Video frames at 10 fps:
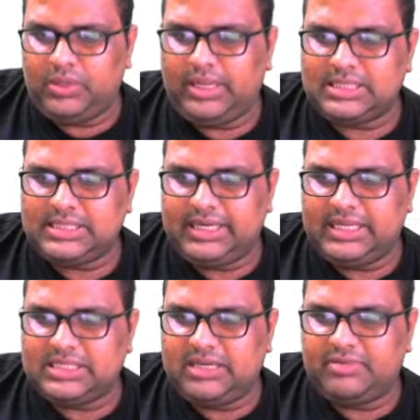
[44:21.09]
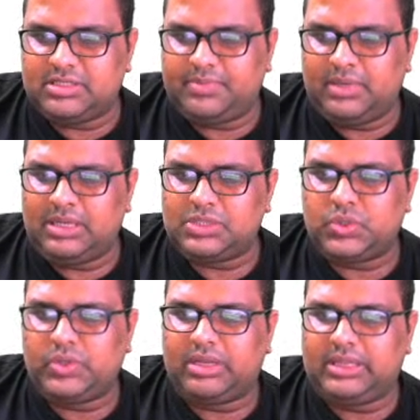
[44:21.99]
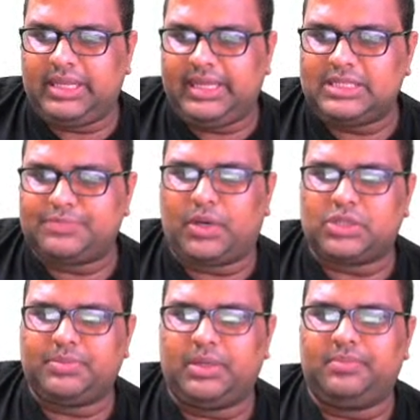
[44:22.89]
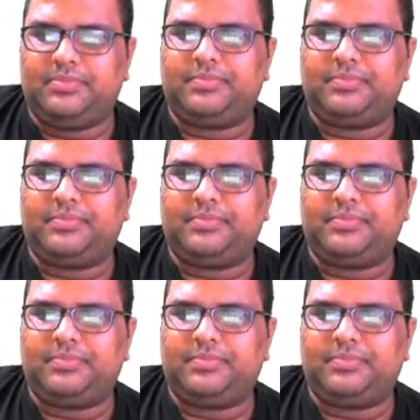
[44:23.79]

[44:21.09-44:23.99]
Yes, it is divisible. So your 3 is possible.